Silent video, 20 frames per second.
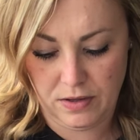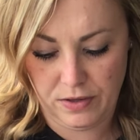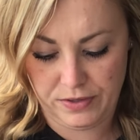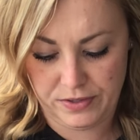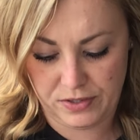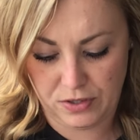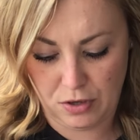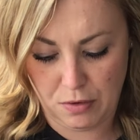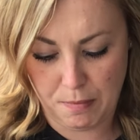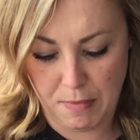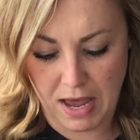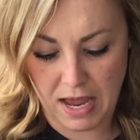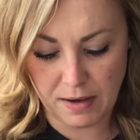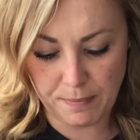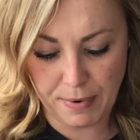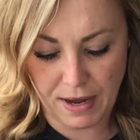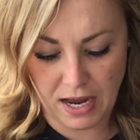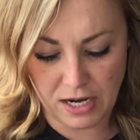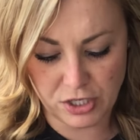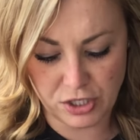So the
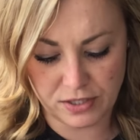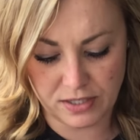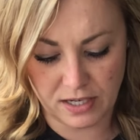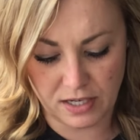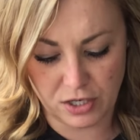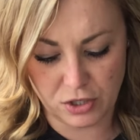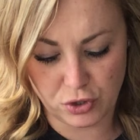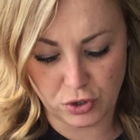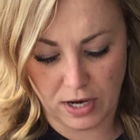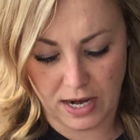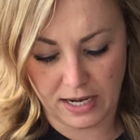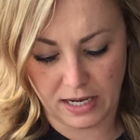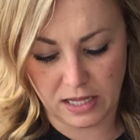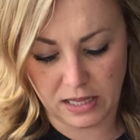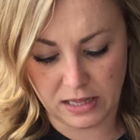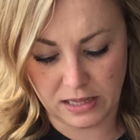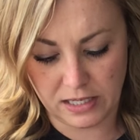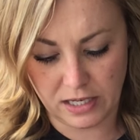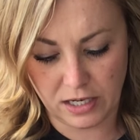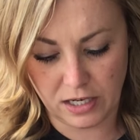Mod Podge is gonna dry
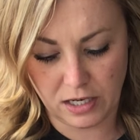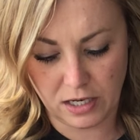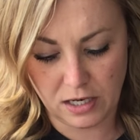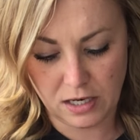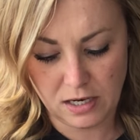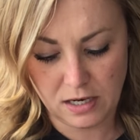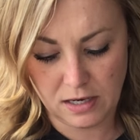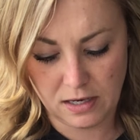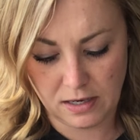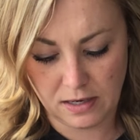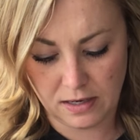clear.